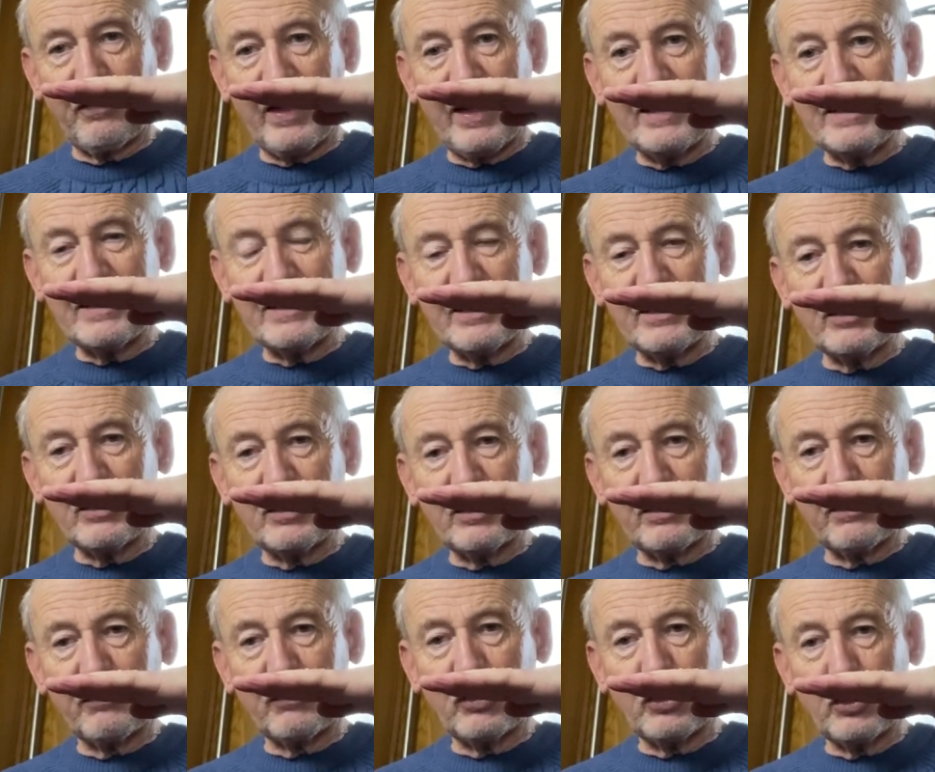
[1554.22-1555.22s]
8 inches
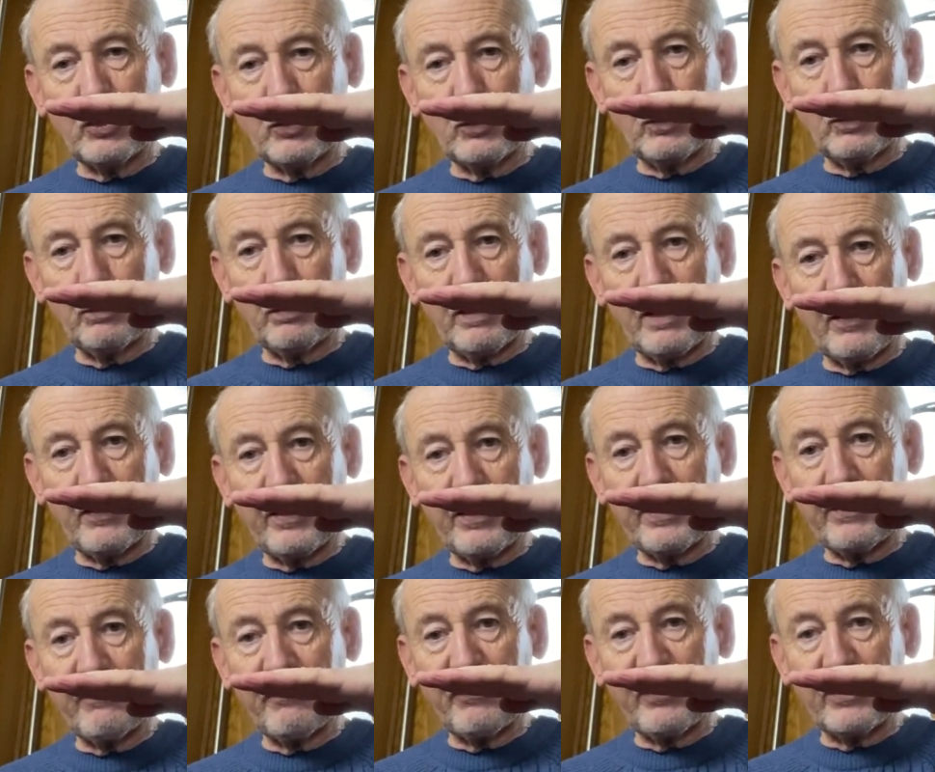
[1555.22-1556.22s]
of tube, and then
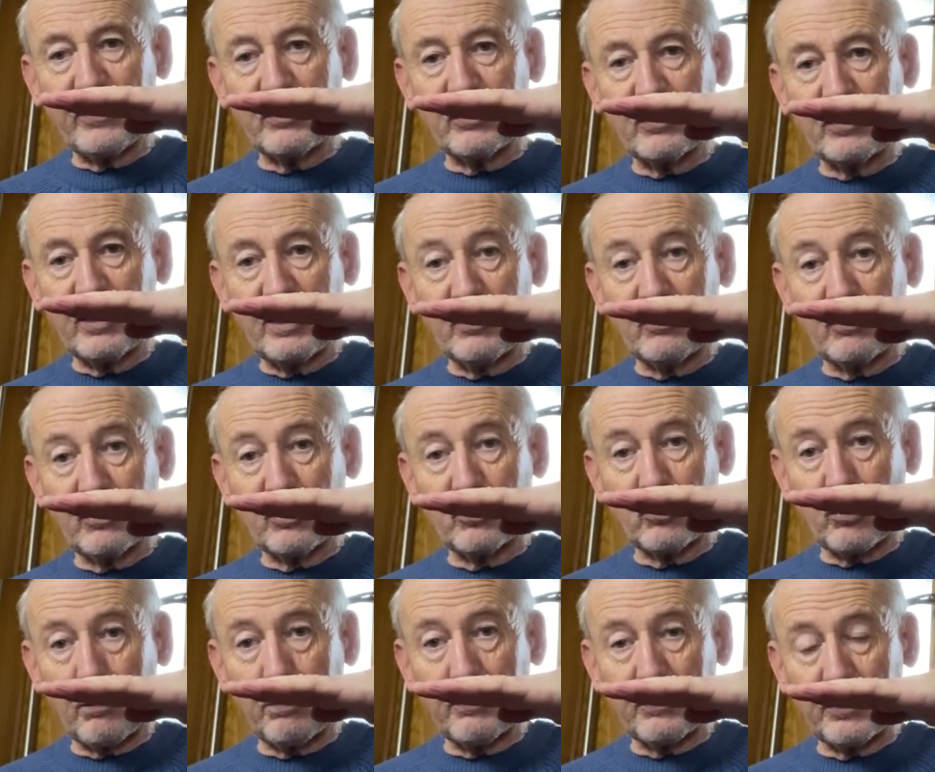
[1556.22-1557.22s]
it fits into the
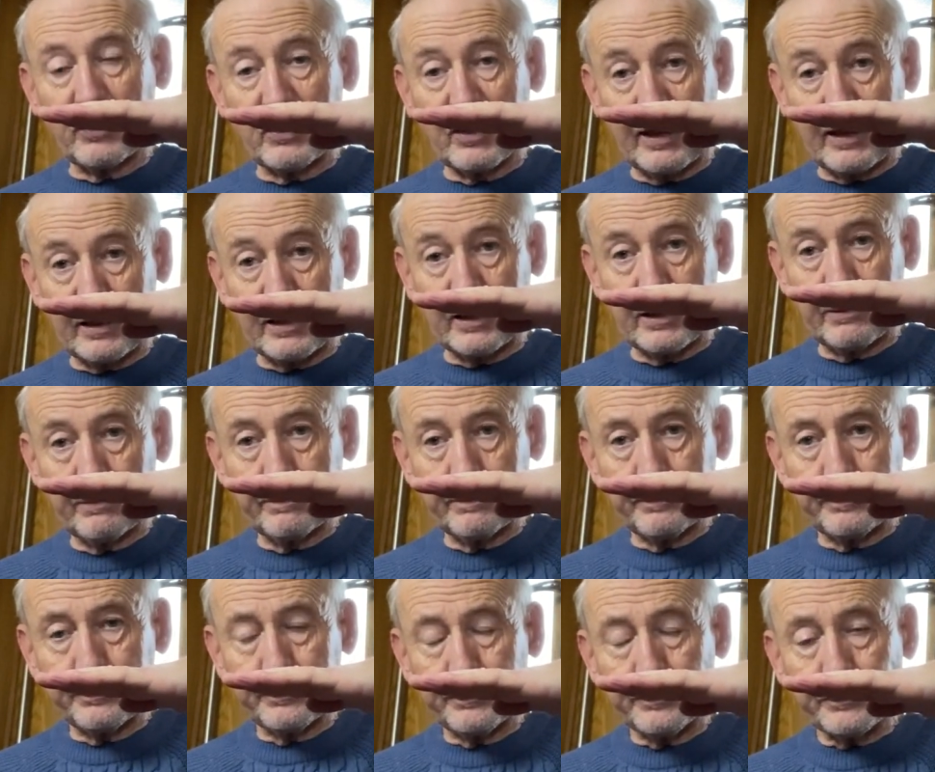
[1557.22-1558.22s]
top of the tank.
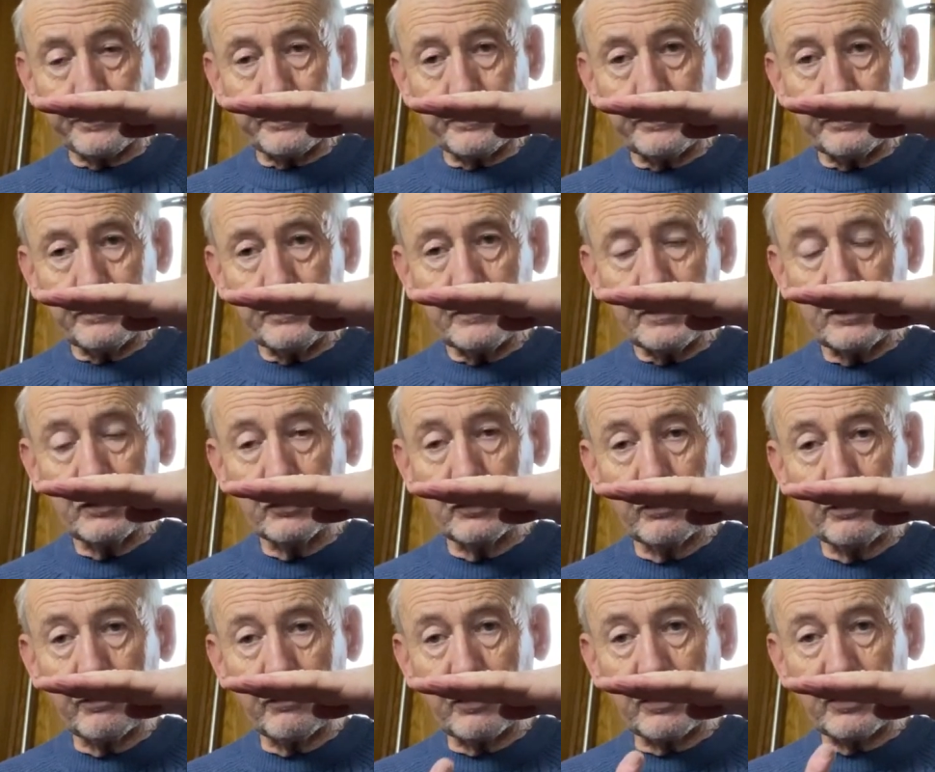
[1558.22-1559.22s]
So
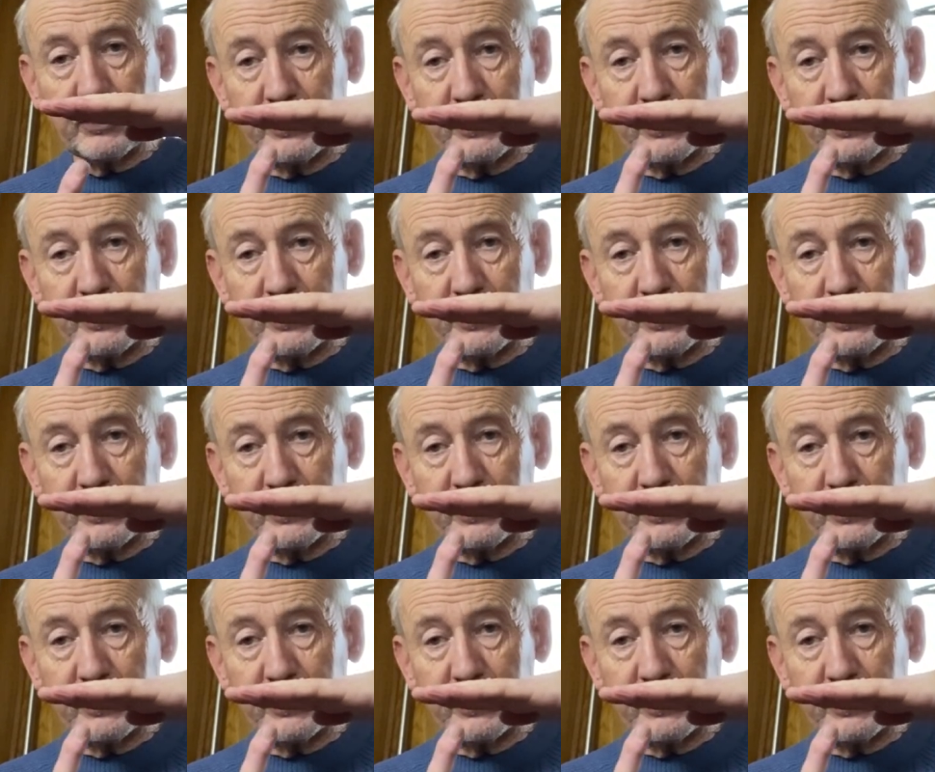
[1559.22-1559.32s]
you've got a